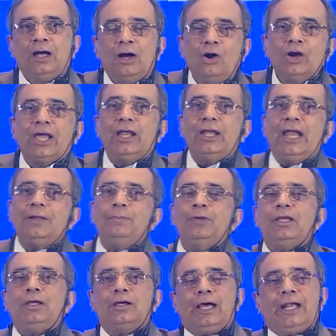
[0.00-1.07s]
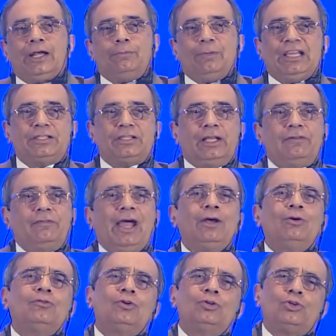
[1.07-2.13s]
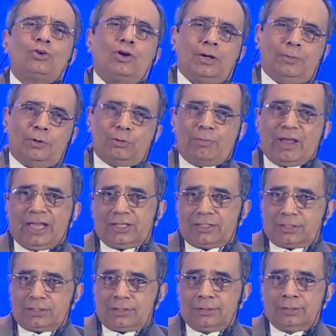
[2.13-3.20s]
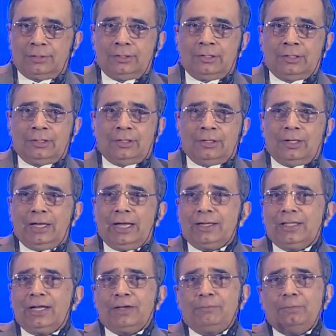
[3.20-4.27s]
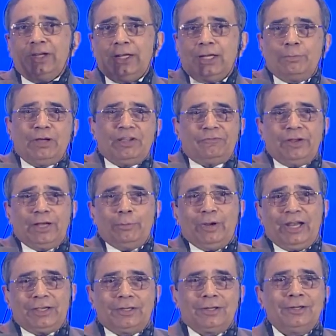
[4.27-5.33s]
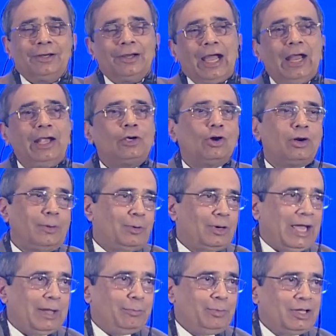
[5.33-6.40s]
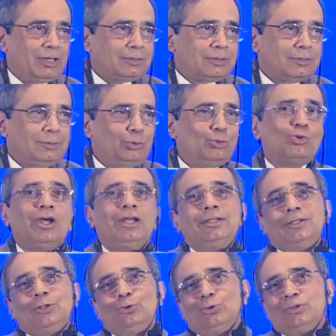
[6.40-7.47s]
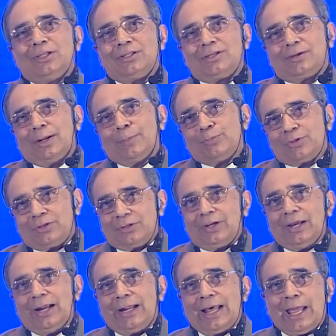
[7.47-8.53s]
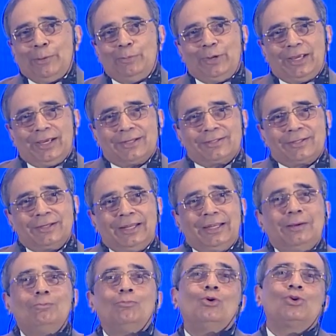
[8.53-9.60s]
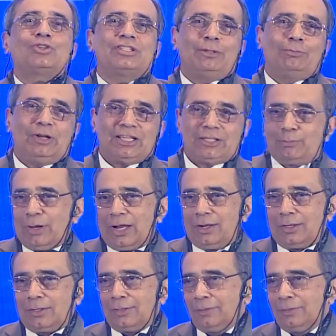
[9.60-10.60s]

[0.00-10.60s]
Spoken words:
Okay, let me correct myself. I don't want to talk about banks. Let that be done by FinMed. I'll talk about IIBX. You can use the scripts at IIBX in a more seamless manner.